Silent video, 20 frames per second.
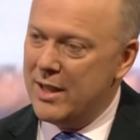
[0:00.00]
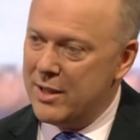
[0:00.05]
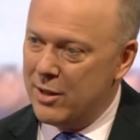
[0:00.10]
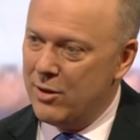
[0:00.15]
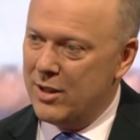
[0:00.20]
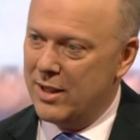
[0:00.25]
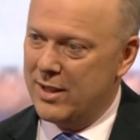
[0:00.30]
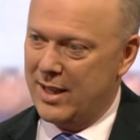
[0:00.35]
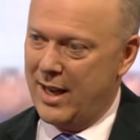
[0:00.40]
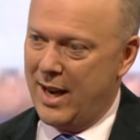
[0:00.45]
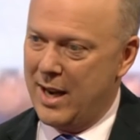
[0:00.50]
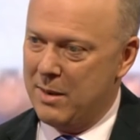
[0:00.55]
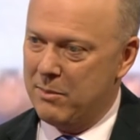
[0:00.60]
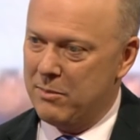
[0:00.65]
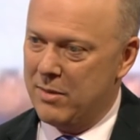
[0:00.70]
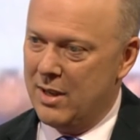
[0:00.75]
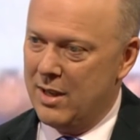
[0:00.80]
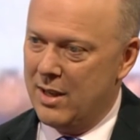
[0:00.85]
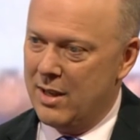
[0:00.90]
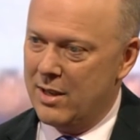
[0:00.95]
do the
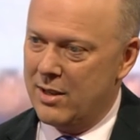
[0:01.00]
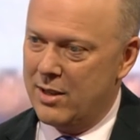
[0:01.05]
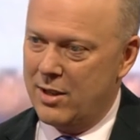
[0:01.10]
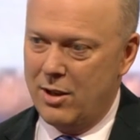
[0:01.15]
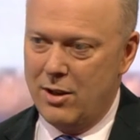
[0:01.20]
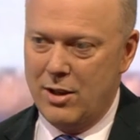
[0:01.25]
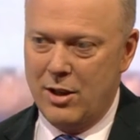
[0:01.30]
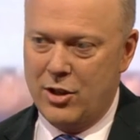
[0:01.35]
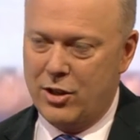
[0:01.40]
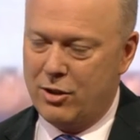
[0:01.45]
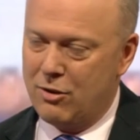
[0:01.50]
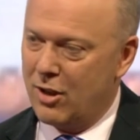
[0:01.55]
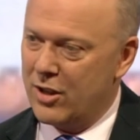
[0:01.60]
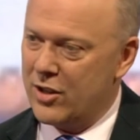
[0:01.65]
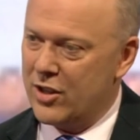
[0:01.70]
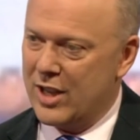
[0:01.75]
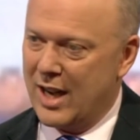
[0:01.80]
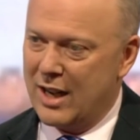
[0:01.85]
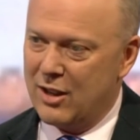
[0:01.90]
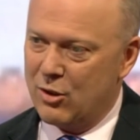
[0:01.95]
same to the
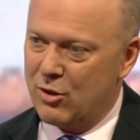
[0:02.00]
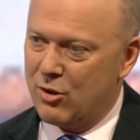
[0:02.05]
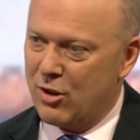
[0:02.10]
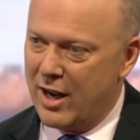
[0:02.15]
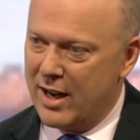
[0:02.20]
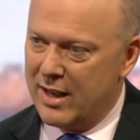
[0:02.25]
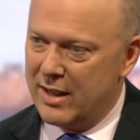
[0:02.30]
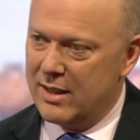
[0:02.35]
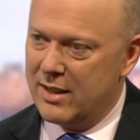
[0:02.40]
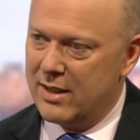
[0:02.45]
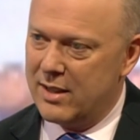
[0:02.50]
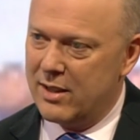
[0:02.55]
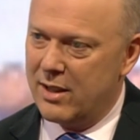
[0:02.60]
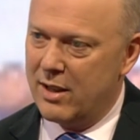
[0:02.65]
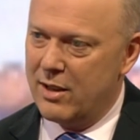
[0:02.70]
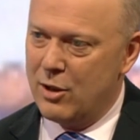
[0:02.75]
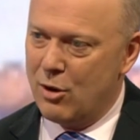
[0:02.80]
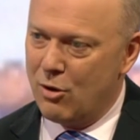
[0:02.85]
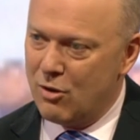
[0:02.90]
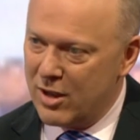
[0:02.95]
cross-channel trains, to
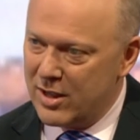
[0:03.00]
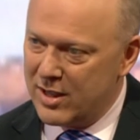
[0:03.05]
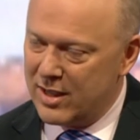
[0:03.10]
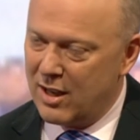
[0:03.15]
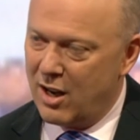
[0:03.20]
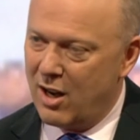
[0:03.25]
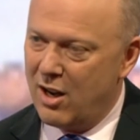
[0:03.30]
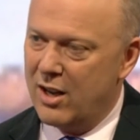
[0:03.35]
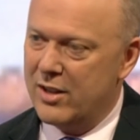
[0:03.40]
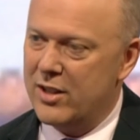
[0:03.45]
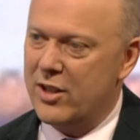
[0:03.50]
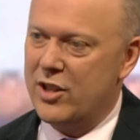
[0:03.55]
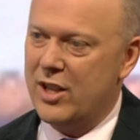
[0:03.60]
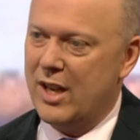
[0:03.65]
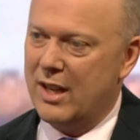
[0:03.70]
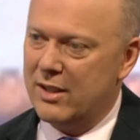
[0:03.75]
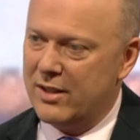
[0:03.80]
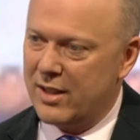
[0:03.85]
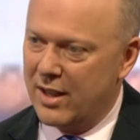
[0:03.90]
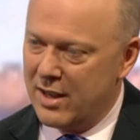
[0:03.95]
Eurostar and
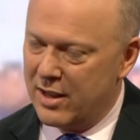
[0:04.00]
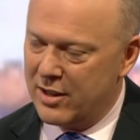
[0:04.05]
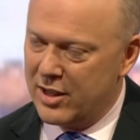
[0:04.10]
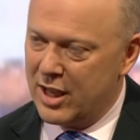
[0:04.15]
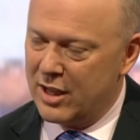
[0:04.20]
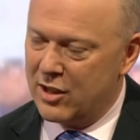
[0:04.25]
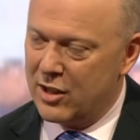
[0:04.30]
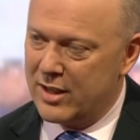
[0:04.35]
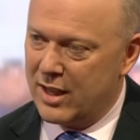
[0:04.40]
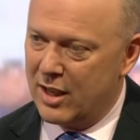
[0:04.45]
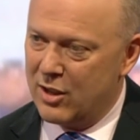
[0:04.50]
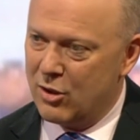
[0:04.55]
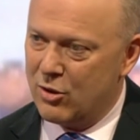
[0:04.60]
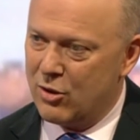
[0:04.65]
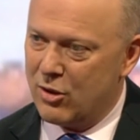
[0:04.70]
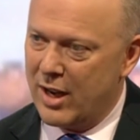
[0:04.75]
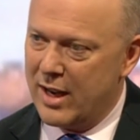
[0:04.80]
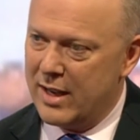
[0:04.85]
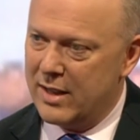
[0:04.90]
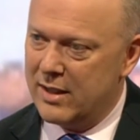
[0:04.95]
to the Channel Tunnel
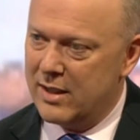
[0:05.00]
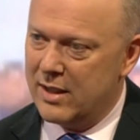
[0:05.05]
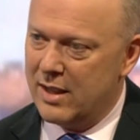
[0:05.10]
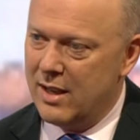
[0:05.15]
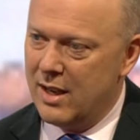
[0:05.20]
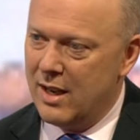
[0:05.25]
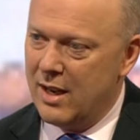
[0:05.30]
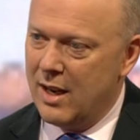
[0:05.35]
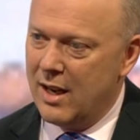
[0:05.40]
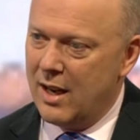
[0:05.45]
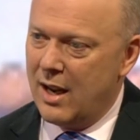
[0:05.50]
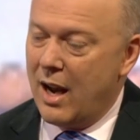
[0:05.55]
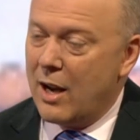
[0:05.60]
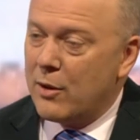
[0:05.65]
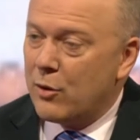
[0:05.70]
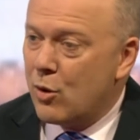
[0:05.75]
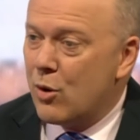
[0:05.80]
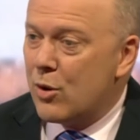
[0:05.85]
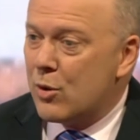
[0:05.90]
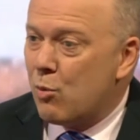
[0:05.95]
trains. And
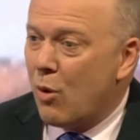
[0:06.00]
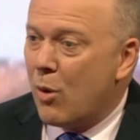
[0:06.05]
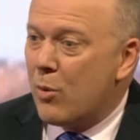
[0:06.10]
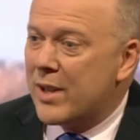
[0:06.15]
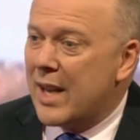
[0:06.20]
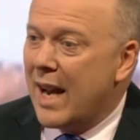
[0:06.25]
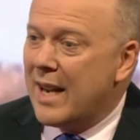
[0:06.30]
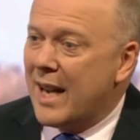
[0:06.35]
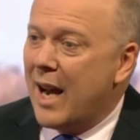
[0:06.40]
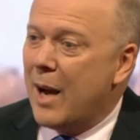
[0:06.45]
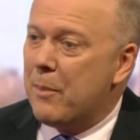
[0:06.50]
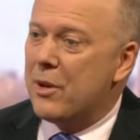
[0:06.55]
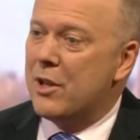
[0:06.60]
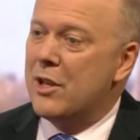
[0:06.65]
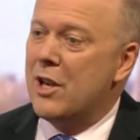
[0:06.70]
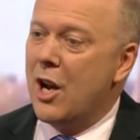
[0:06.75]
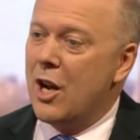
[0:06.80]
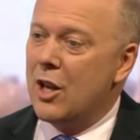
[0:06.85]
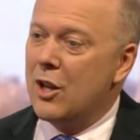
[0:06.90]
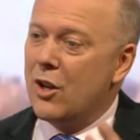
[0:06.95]
of course, what would then happen?